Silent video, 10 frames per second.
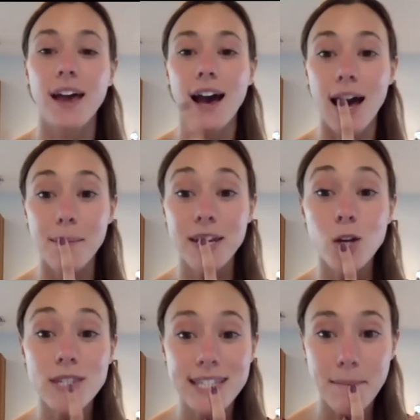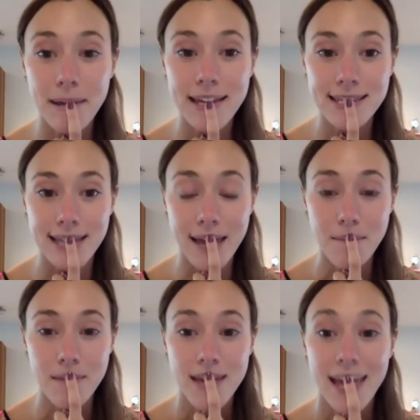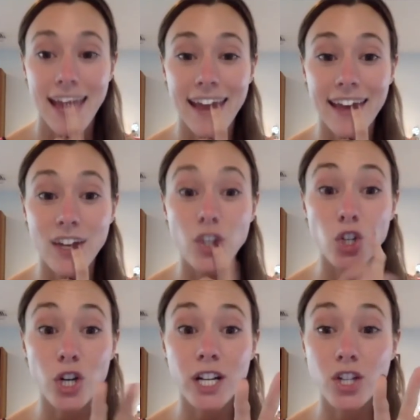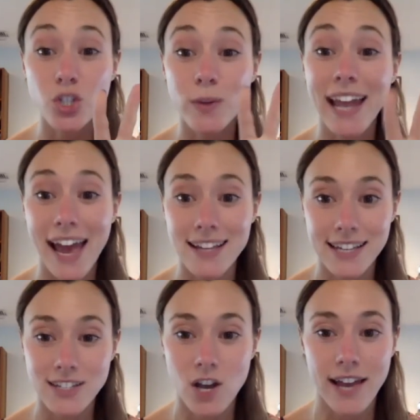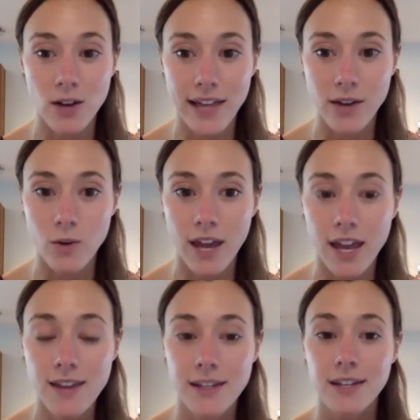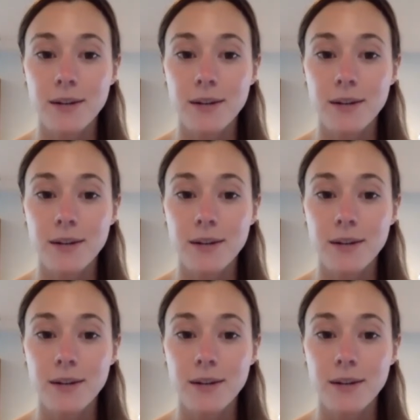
I'm going to go step by step, and you're going to do it as I talk out loud, okay?